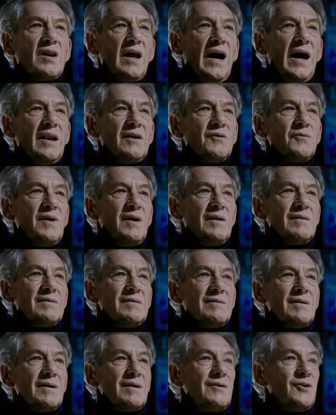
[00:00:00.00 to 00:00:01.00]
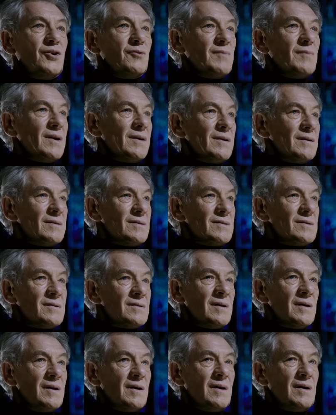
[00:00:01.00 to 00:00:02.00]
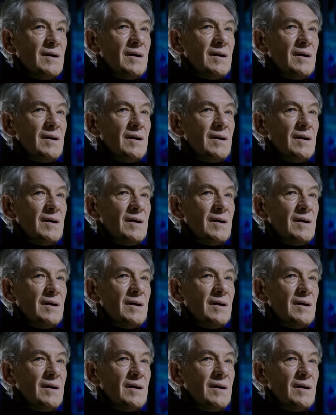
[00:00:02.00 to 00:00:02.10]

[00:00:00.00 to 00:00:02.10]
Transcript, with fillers: stand with? The humans?